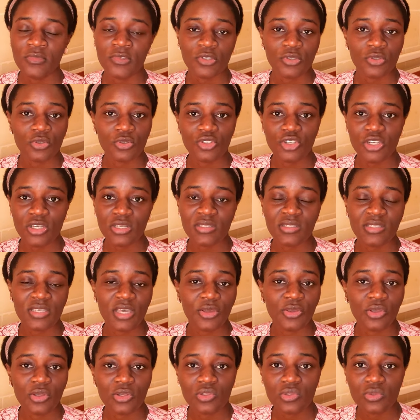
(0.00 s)
So just
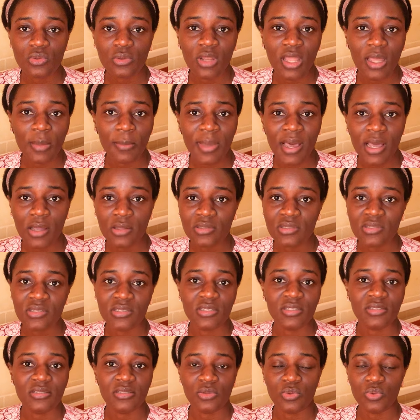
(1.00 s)
tell your school about
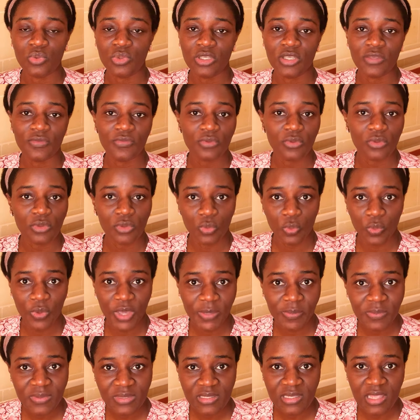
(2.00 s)
it. They'll give you the
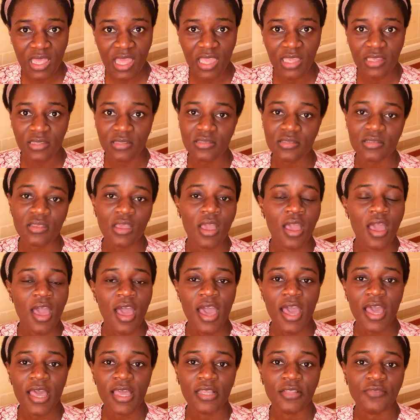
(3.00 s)
website
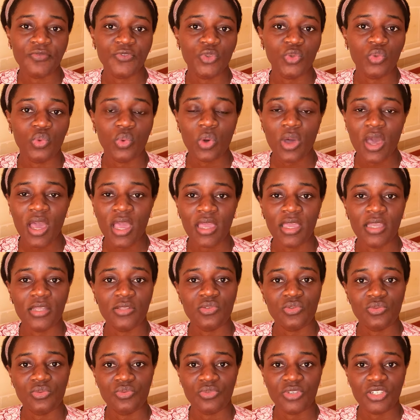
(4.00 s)
and you go
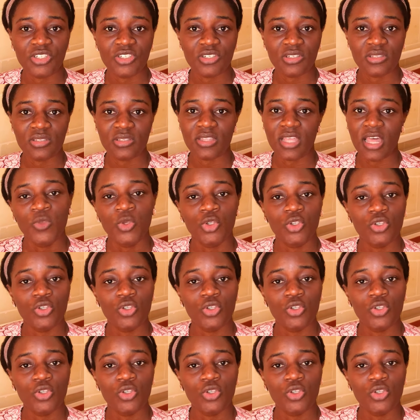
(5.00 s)
ahead to register.